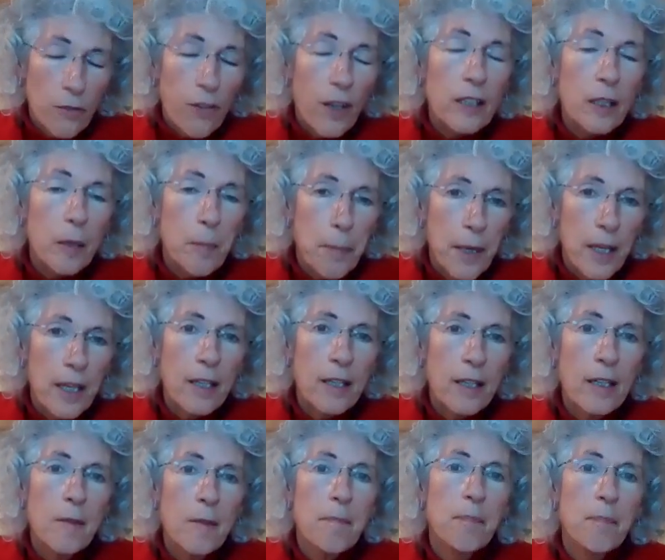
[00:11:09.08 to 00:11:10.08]

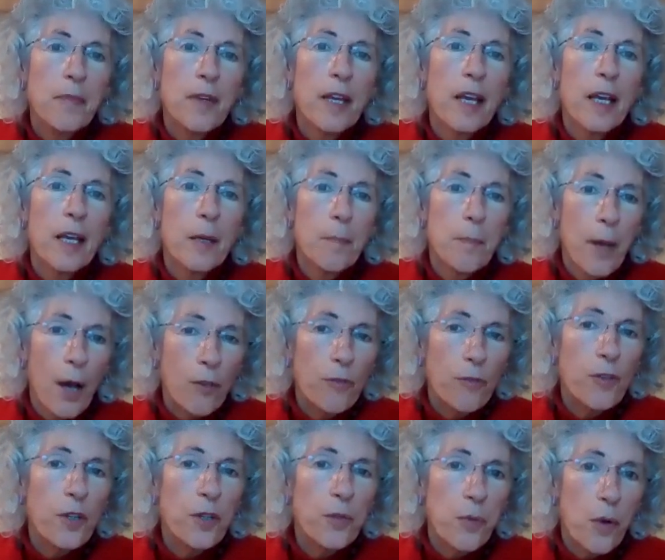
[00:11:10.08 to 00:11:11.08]
developing a
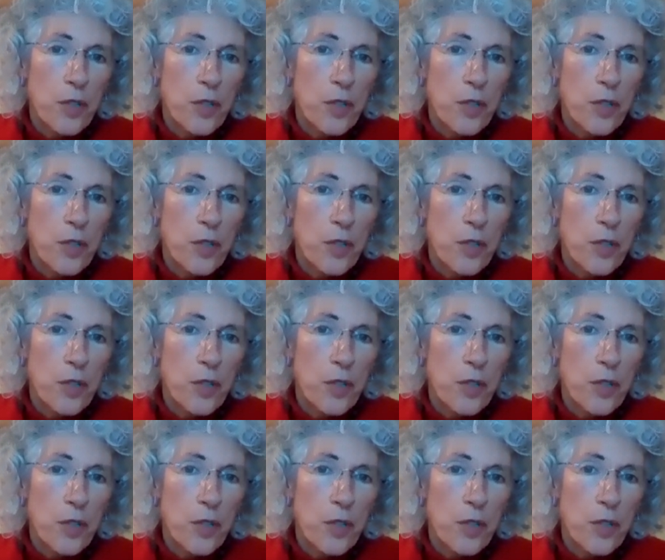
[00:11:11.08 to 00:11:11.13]
pelvic